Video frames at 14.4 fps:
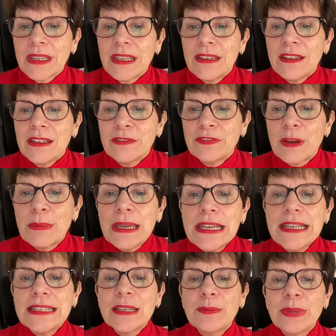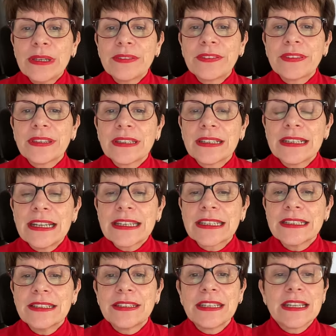Uh, from Elizabeth, like
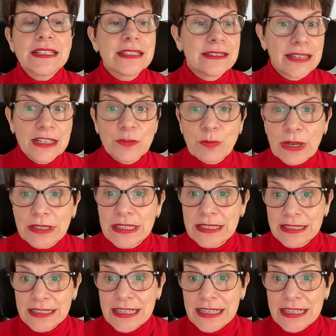anything else, it takes practice.